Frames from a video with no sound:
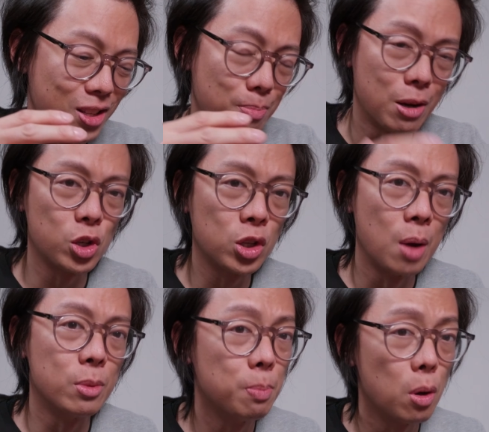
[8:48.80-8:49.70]
as much
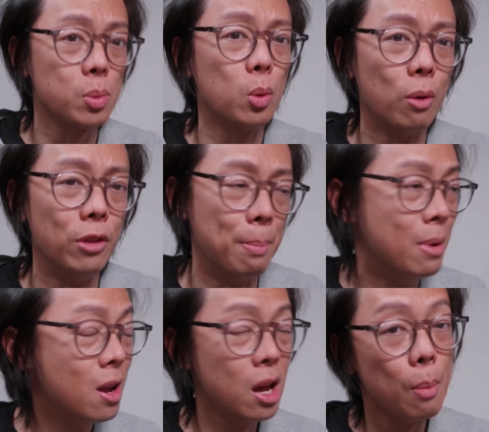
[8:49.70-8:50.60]
time as possible with them.
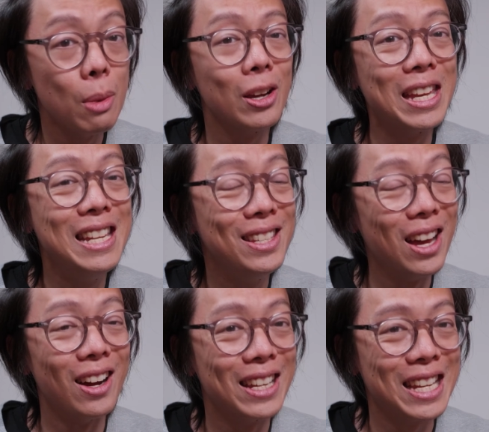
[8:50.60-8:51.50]
And I'm lucky
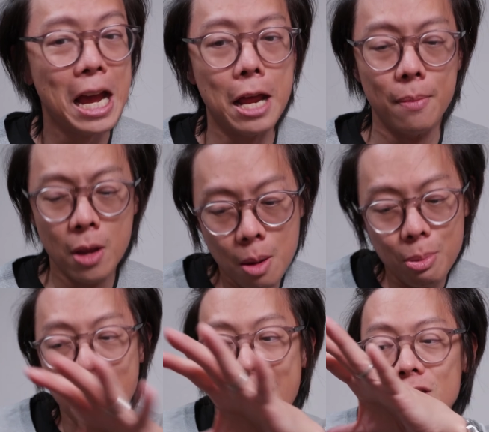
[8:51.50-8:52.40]
that I can,
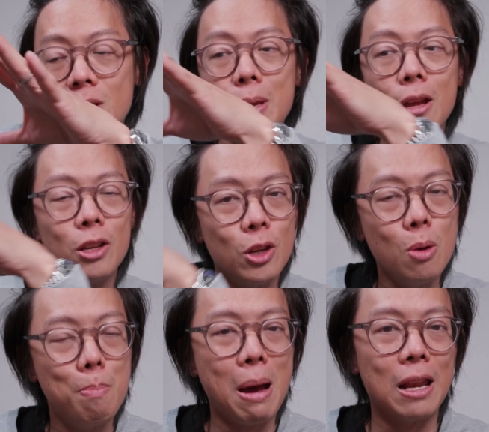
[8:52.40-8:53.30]
but there has to be a
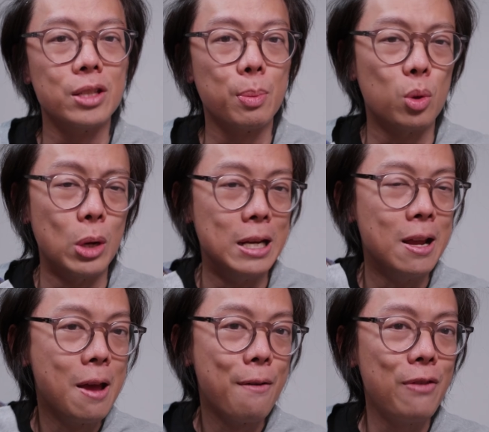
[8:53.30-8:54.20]
good balance between
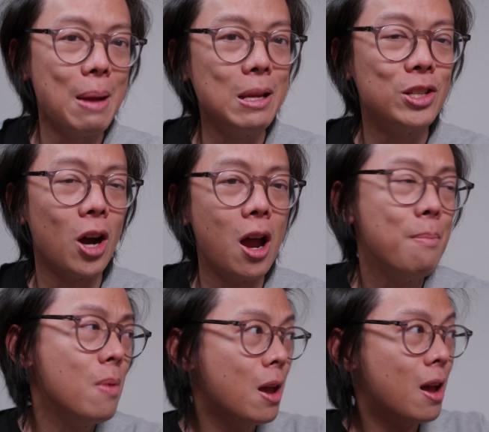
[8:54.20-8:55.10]
family
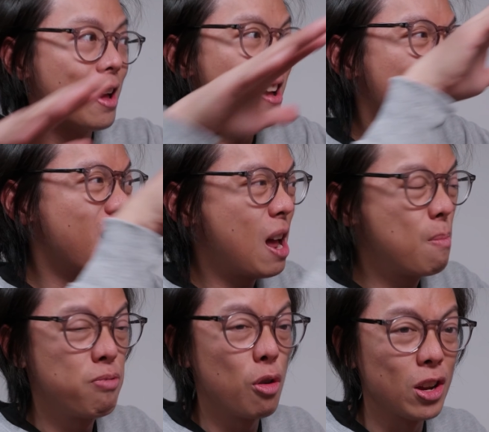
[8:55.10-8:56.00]
time
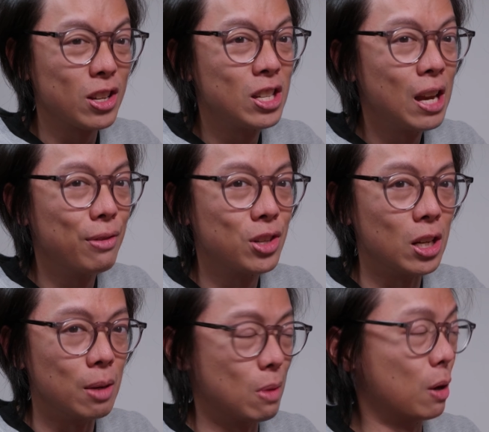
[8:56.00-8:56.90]
and
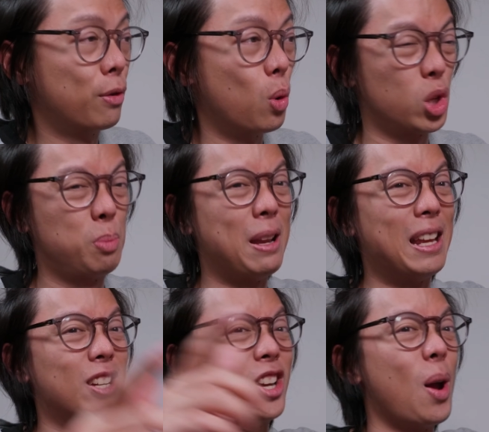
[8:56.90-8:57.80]
productivity, and of course
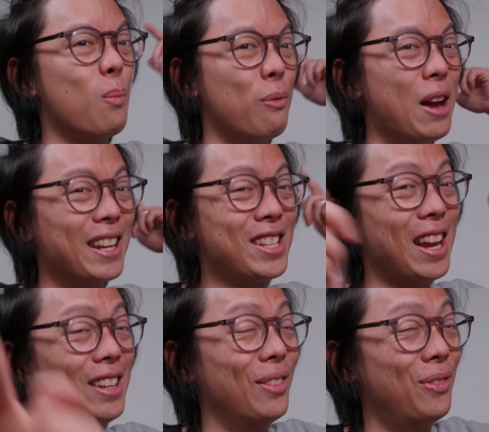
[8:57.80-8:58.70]
spending time with
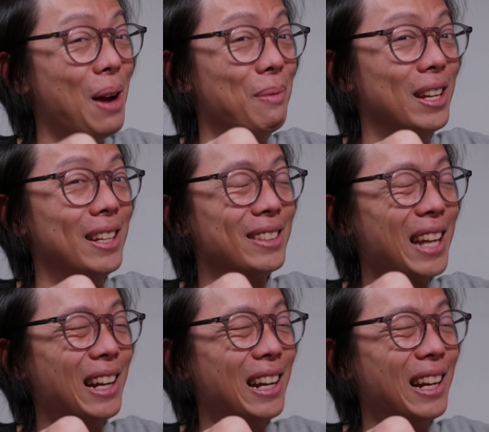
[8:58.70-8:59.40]
extended family.